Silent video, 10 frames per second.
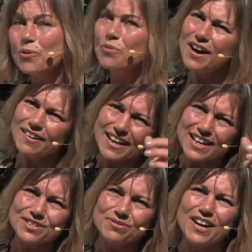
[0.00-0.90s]
Well,
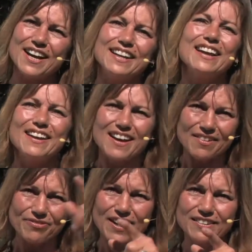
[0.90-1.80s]
guess what?
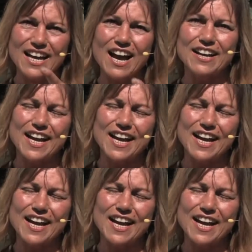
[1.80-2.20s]
I found out.